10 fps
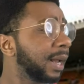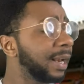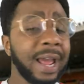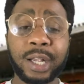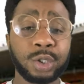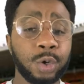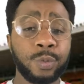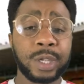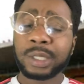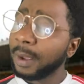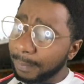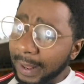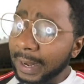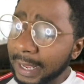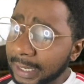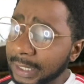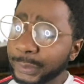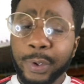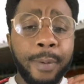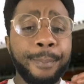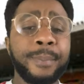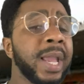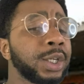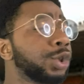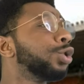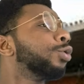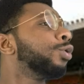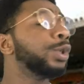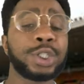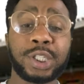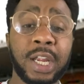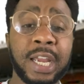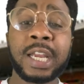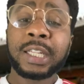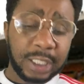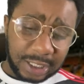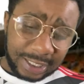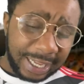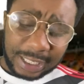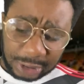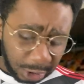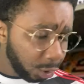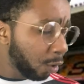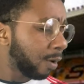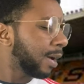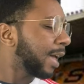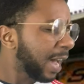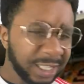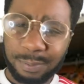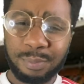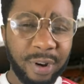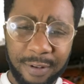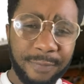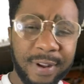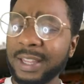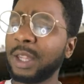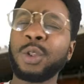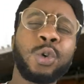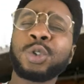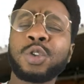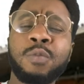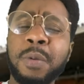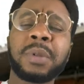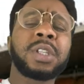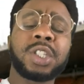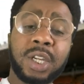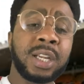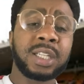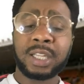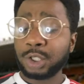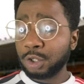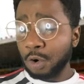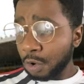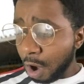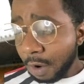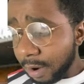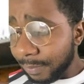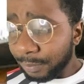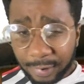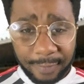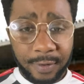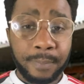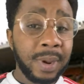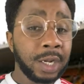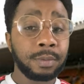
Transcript: And as always, my ladies, make sure you share this link to your ex-boyfriend. And also remember to share this link to your current boyfriend.